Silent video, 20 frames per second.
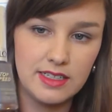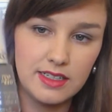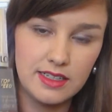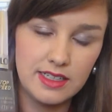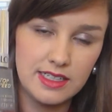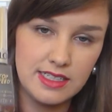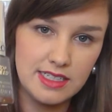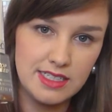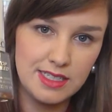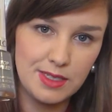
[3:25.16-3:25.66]

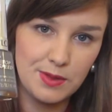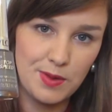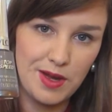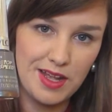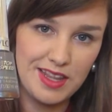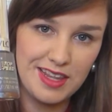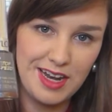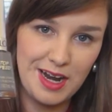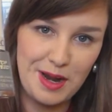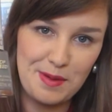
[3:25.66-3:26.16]
this is the
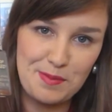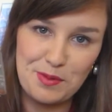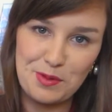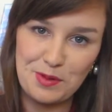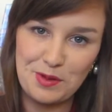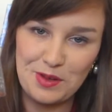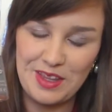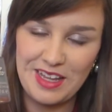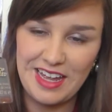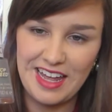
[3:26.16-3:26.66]
one that I
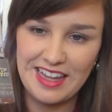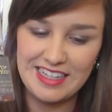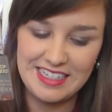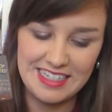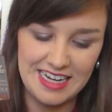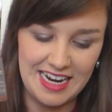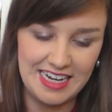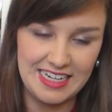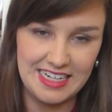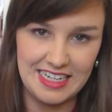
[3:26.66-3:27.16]
bought the other
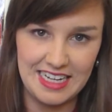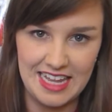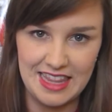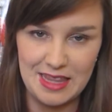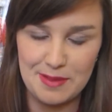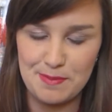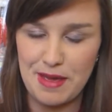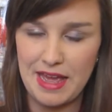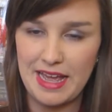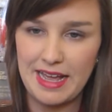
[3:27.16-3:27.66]
day to get
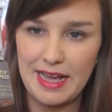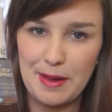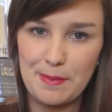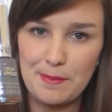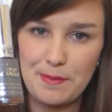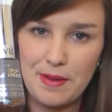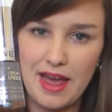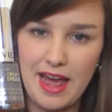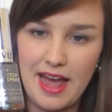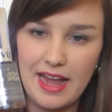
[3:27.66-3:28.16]
the makeup
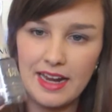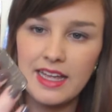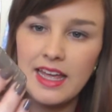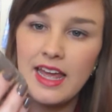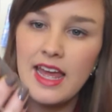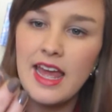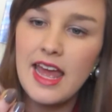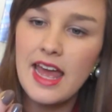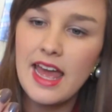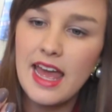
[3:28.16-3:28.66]
bag.
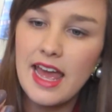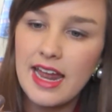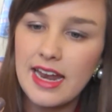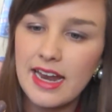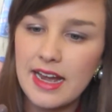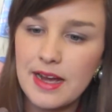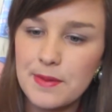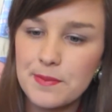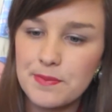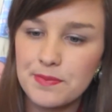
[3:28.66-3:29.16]

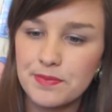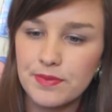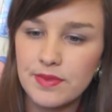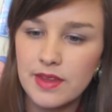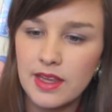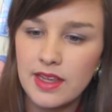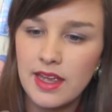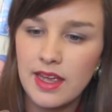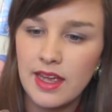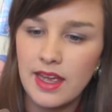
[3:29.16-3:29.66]
And
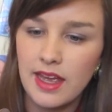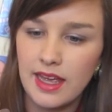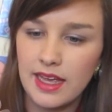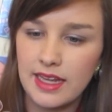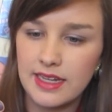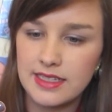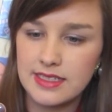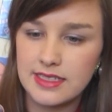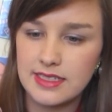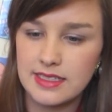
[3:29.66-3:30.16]

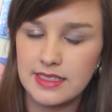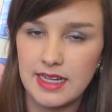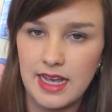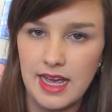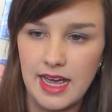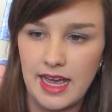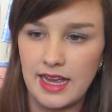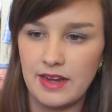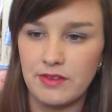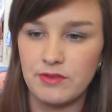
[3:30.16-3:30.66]
it's
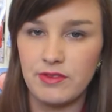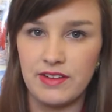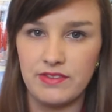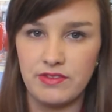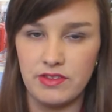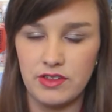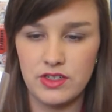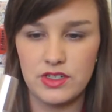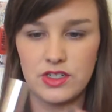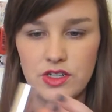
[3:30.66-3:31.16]
a
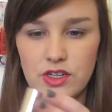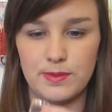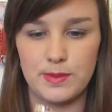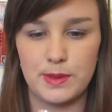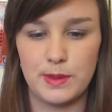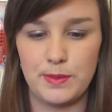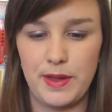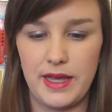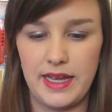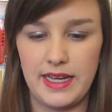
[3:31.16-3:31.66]
Revlon Top
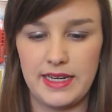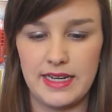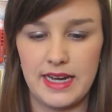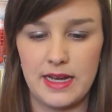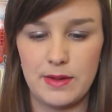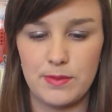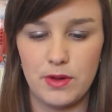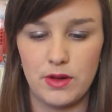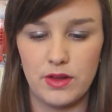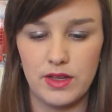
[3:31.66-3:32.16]
Speed
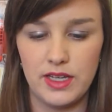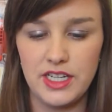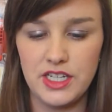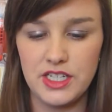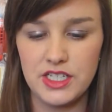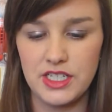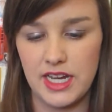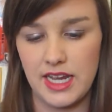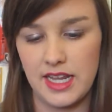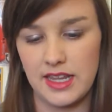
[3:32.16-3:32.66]
nail
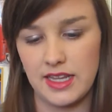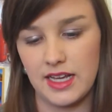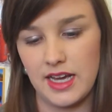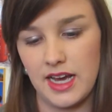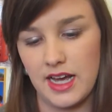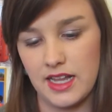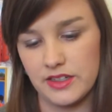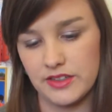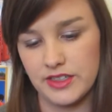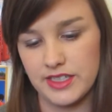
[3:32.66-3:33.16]
polish and the
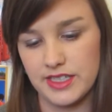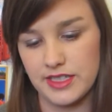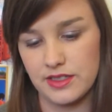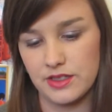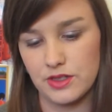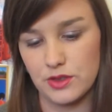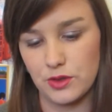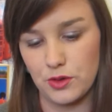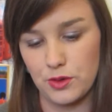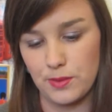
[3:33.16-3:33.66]
colour is
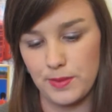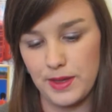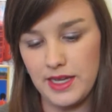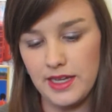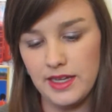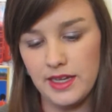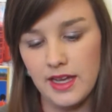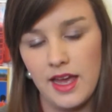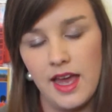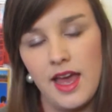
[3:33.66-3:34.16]
Stormy.
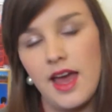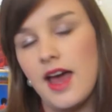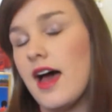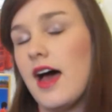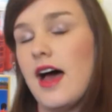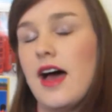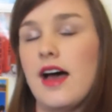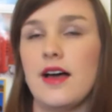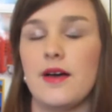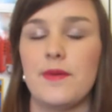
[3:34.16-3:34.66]

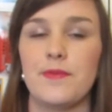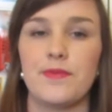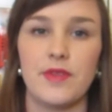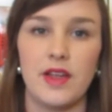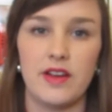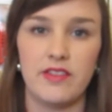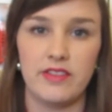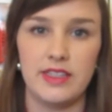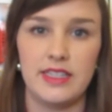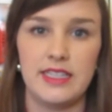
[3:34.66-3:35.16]

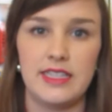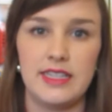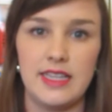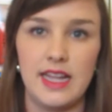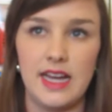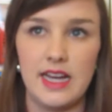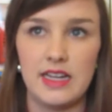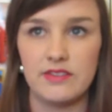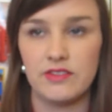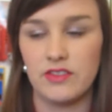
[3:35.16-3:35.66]
I really
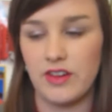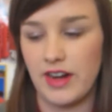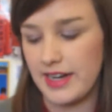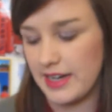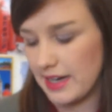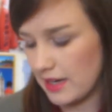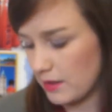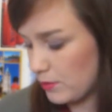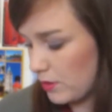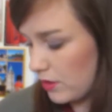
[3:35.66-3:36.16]
love grey
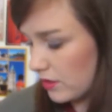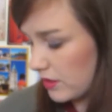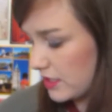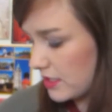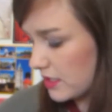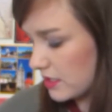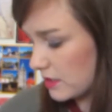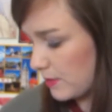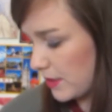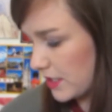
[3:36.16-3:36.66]
nail polish,
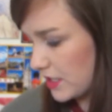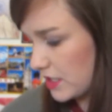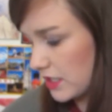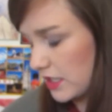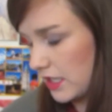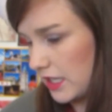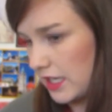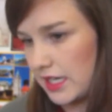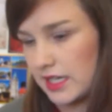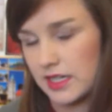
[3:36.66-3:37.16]

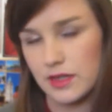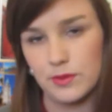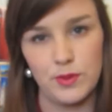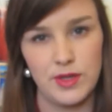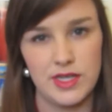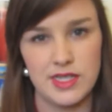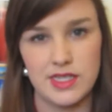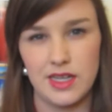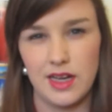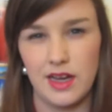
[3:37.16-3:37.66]
especially in
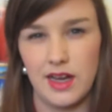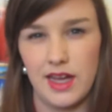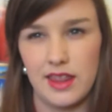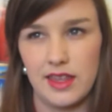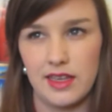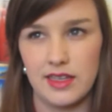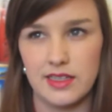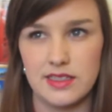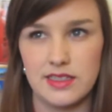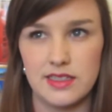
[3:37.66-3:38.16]
winter. I
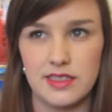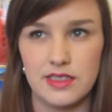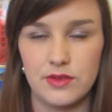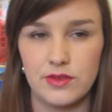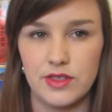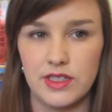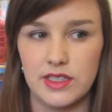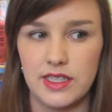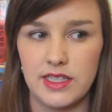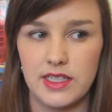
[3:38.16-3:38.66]
think it's just a
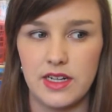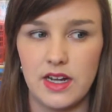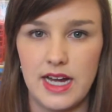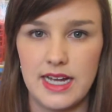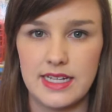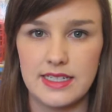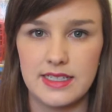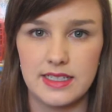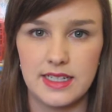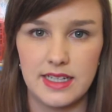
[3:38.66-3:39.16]
really
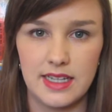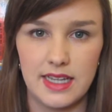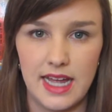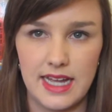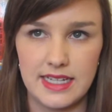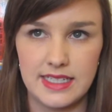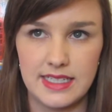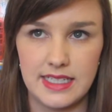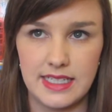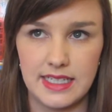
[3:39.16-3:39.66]
nice
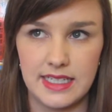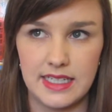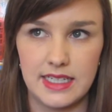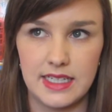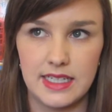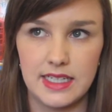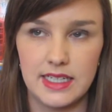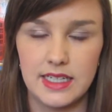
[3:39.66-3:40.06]
classic